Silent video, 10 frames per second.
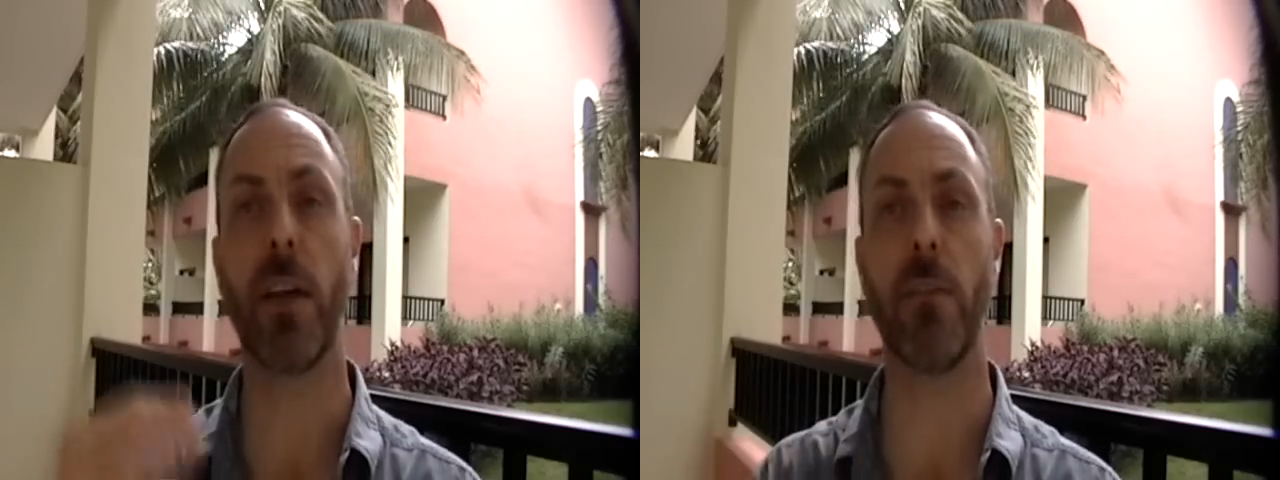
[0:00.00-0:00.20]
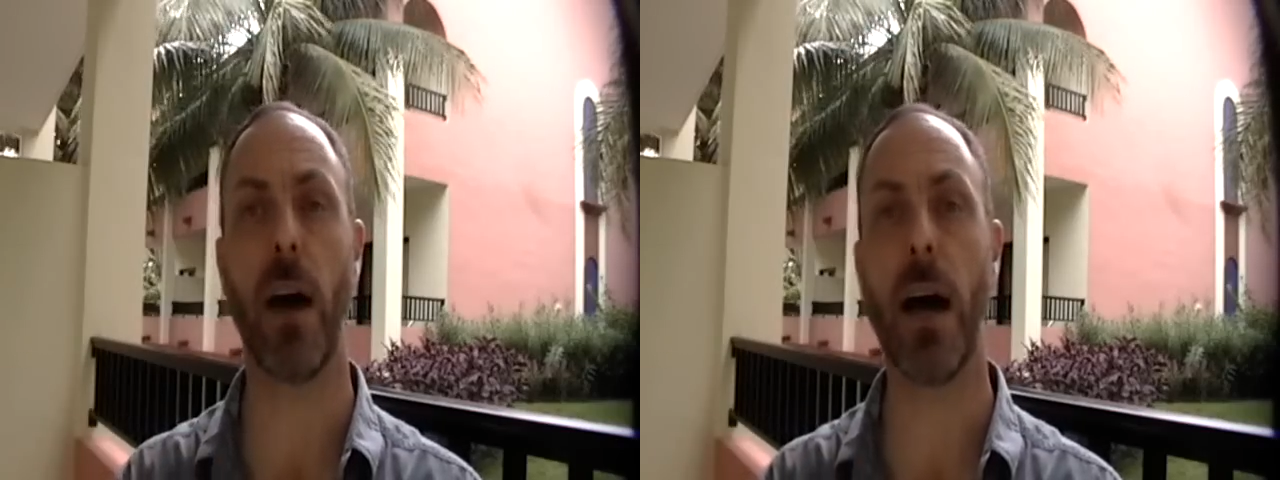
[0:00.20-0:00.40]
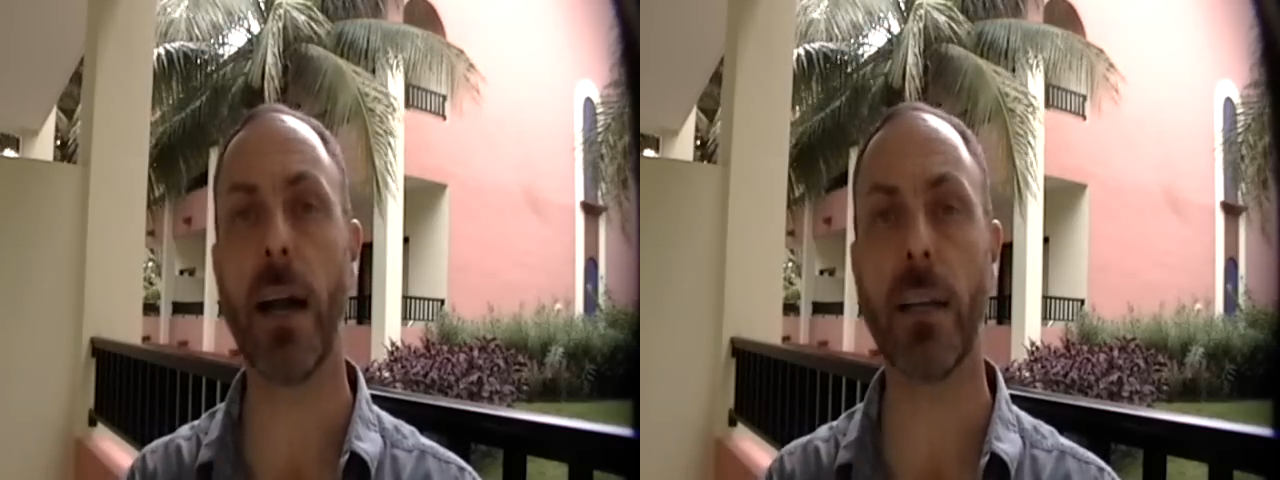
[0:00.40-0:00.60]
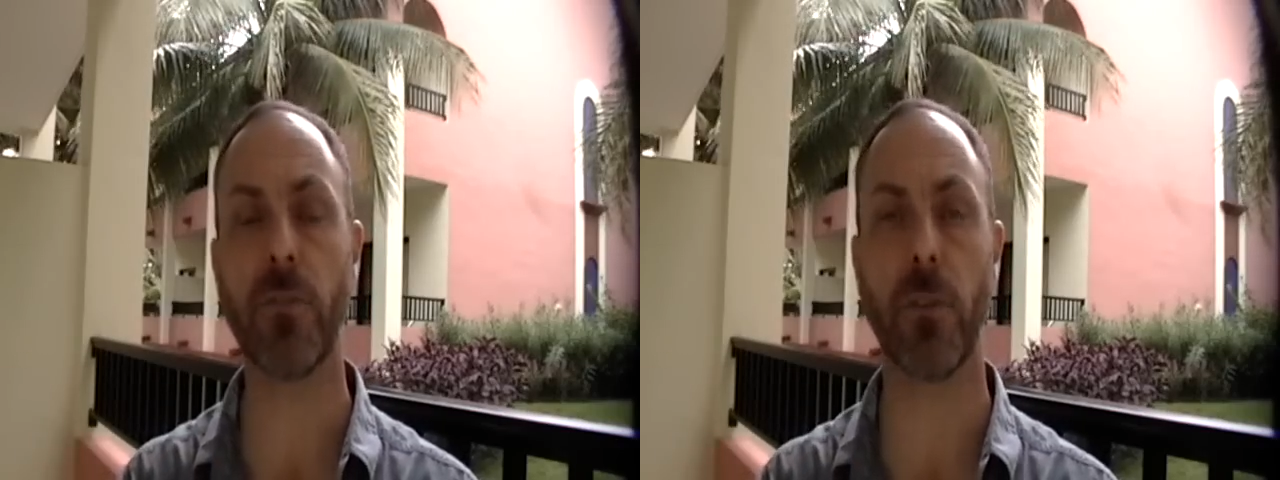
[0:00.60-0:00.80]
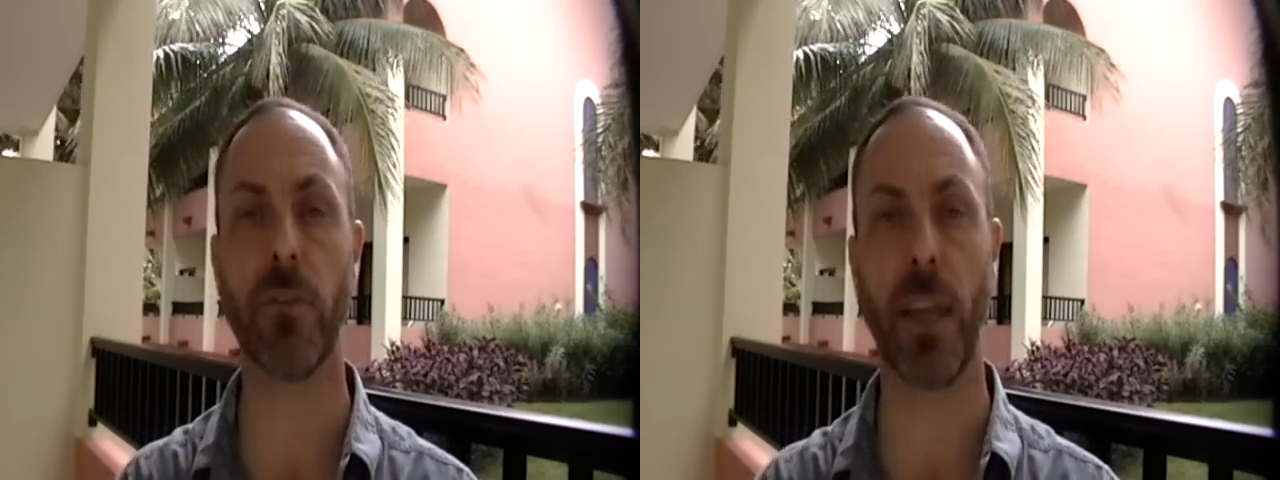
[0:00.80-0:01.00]
have the
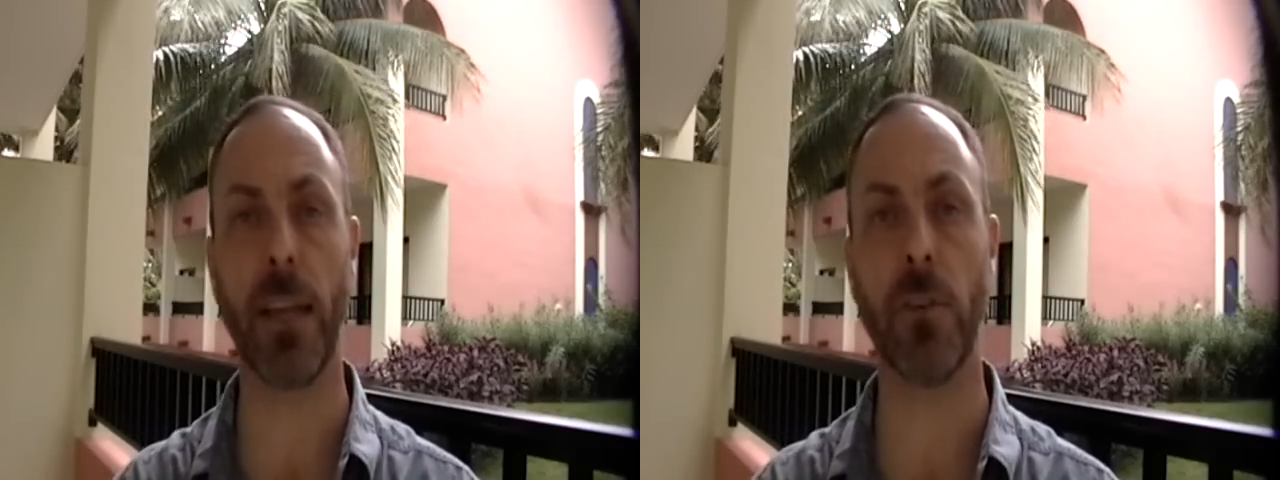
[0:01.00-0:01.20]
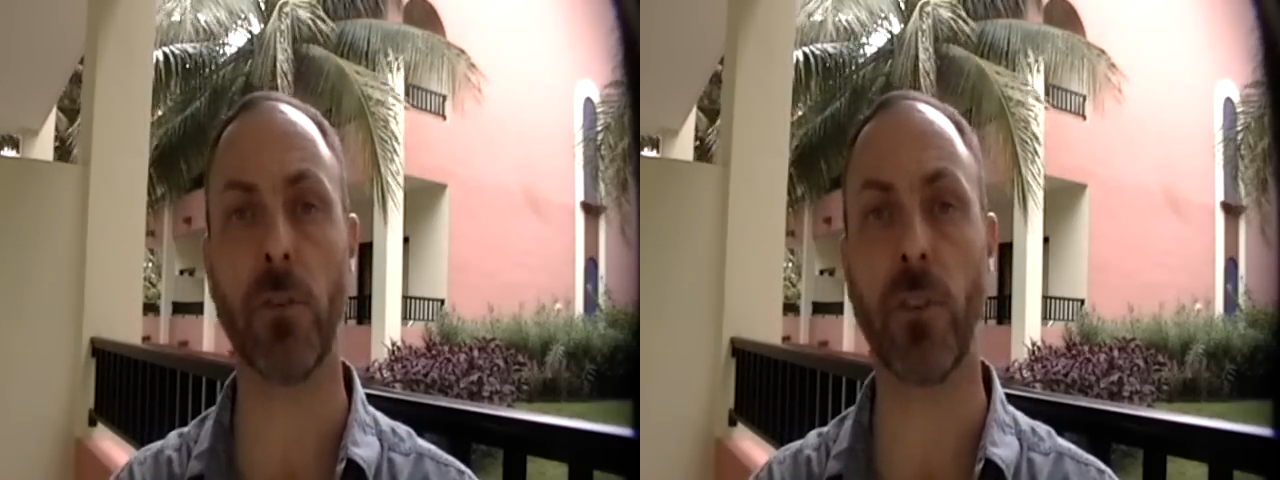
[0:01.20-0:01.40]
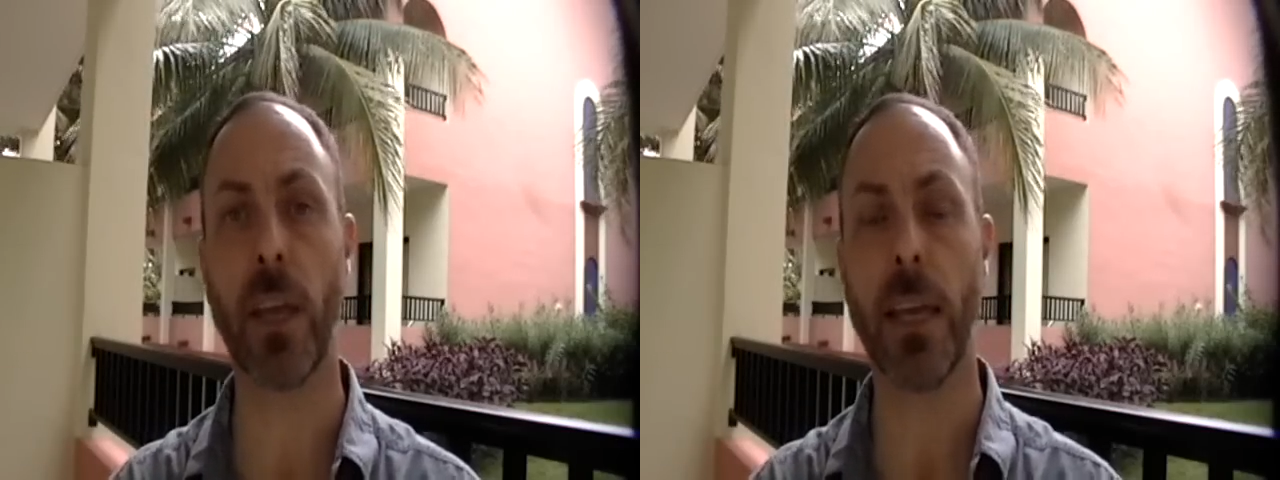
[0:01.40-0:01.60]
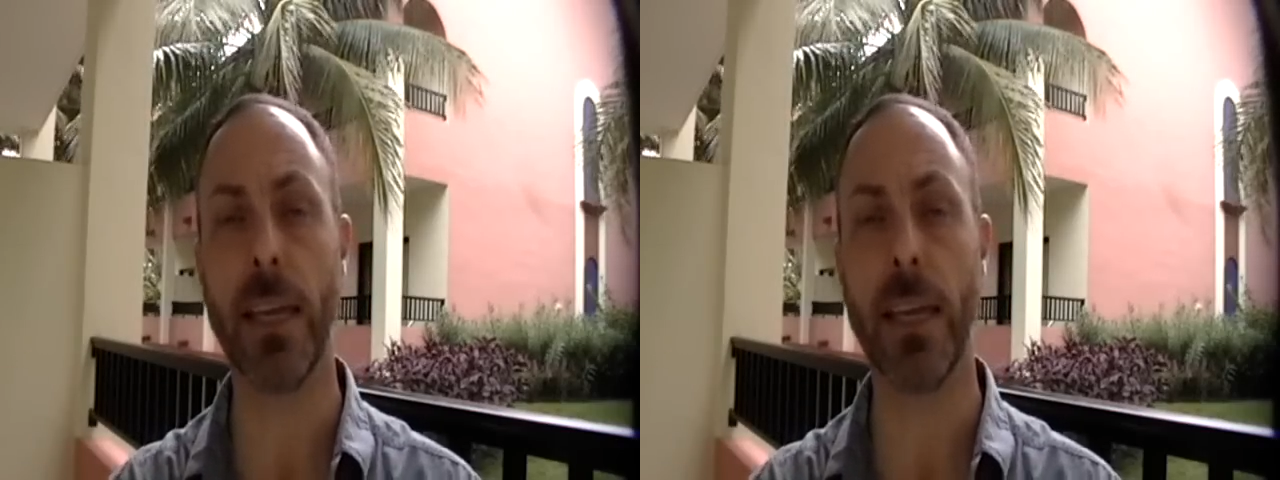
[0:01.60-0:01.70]
highest of standards